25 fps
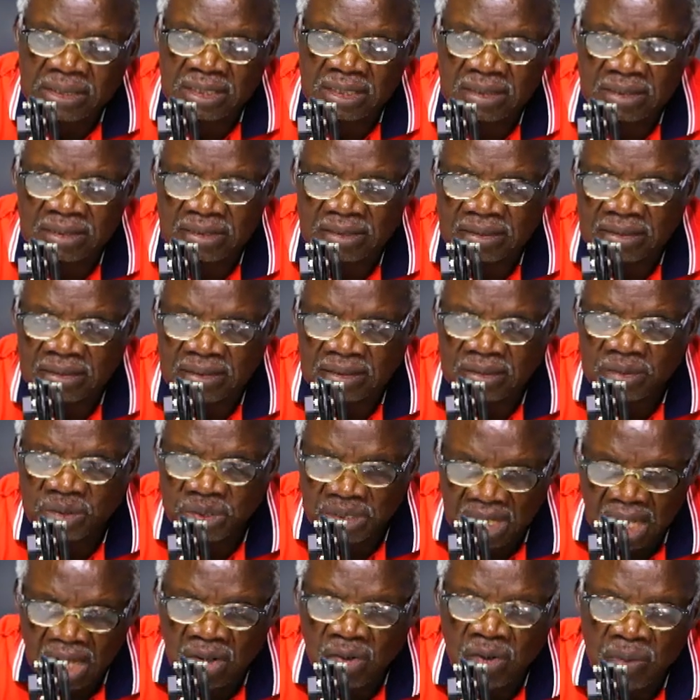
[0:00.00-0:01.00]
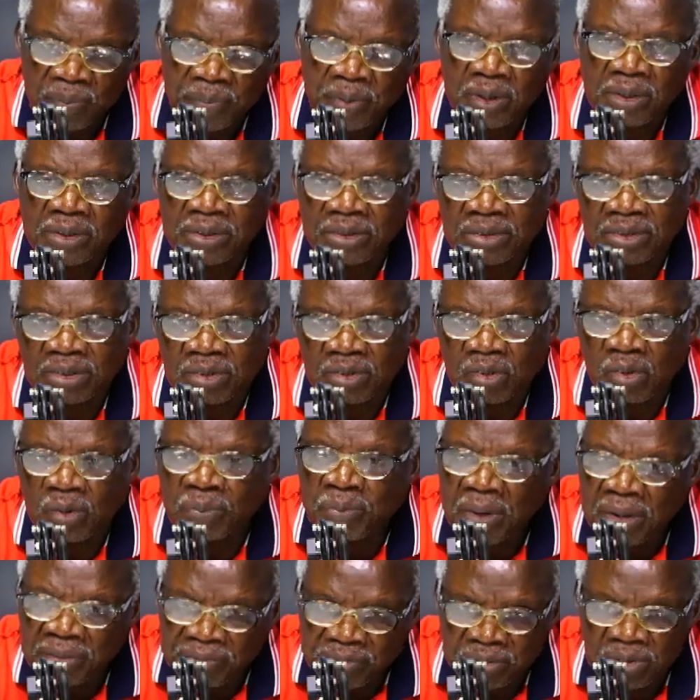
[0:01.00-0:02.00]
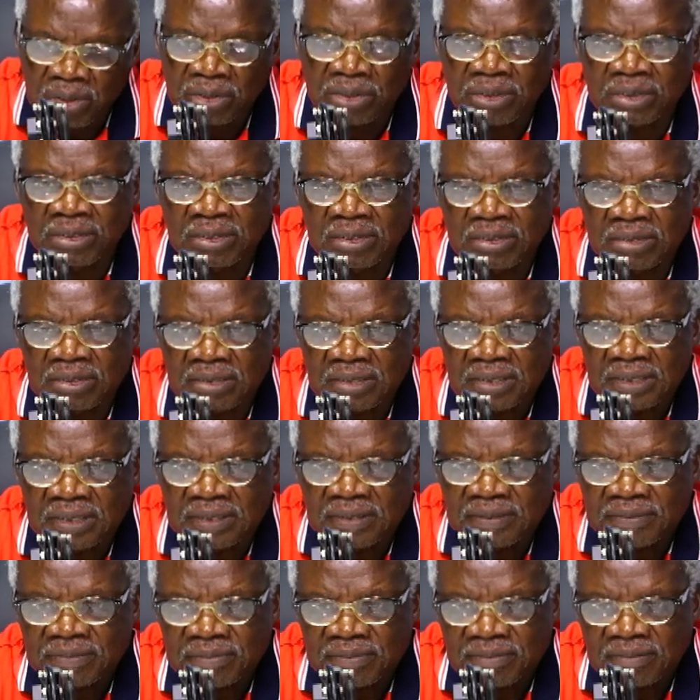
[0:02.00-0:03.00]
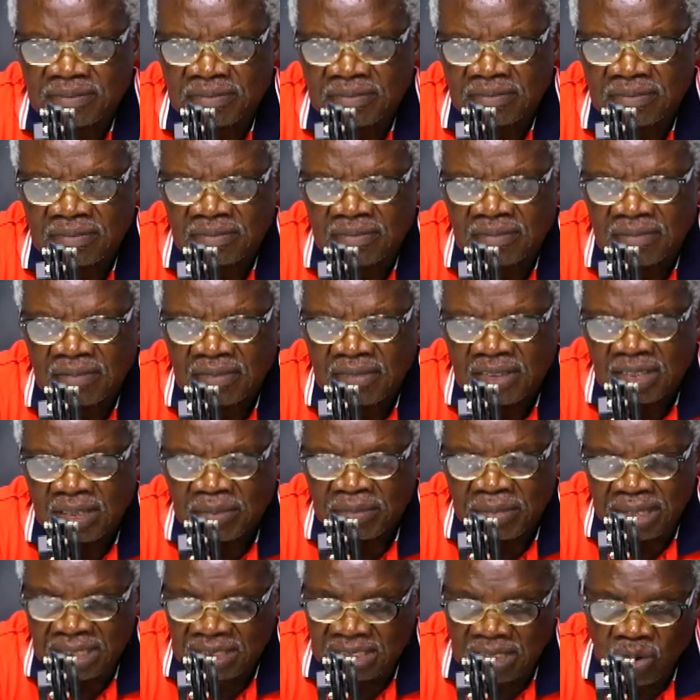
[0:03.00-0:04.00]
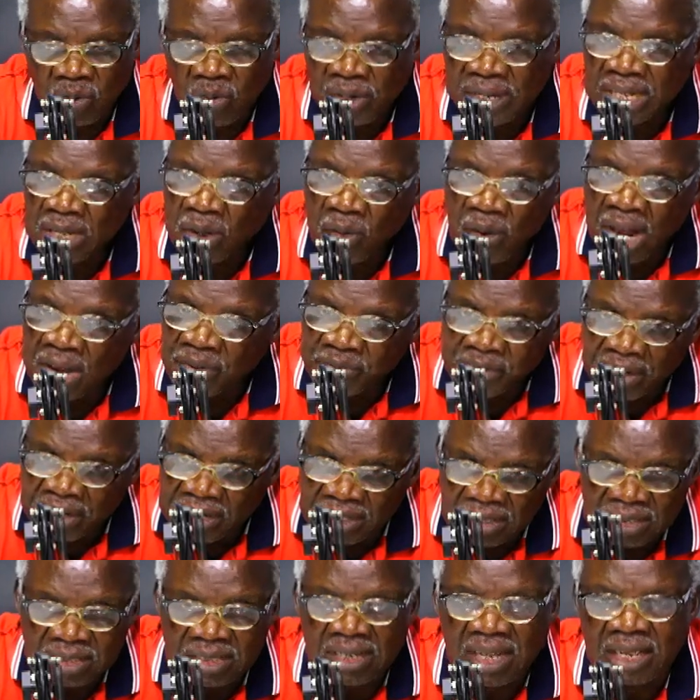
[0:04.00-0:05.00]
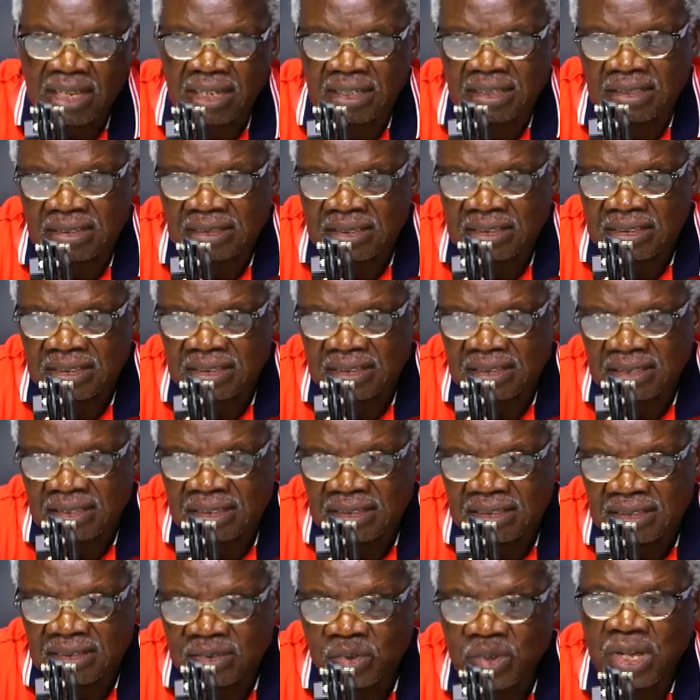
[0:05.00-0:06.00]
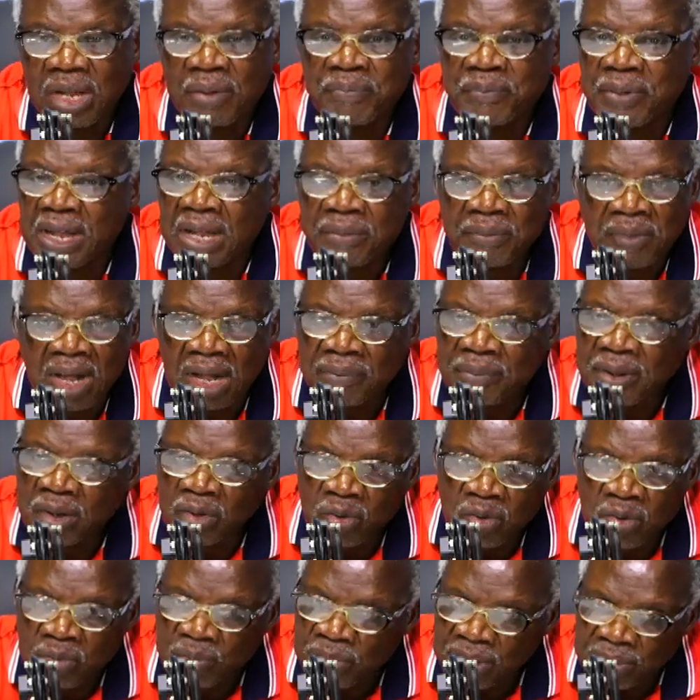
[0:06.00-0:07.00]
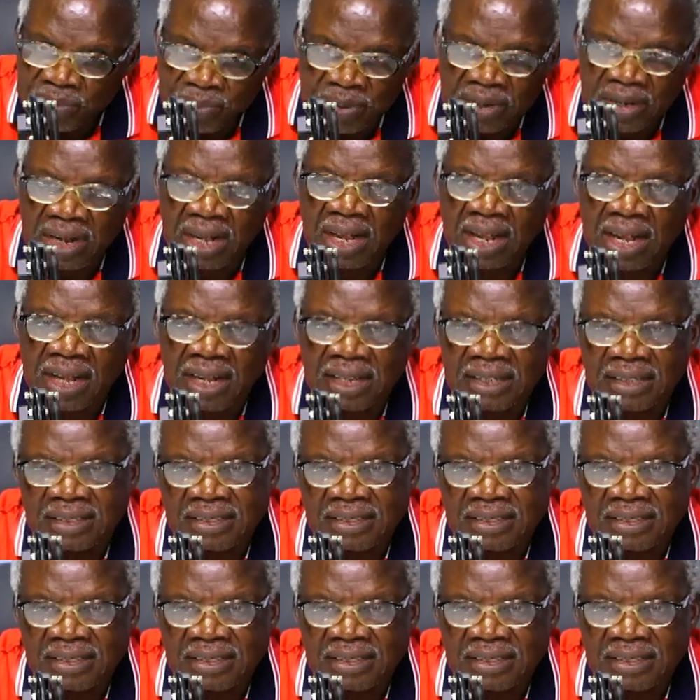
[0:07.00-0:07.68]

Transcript: no onyankopon no obofo no no be se wo ye wadwen se wo ye be ma be ku bebra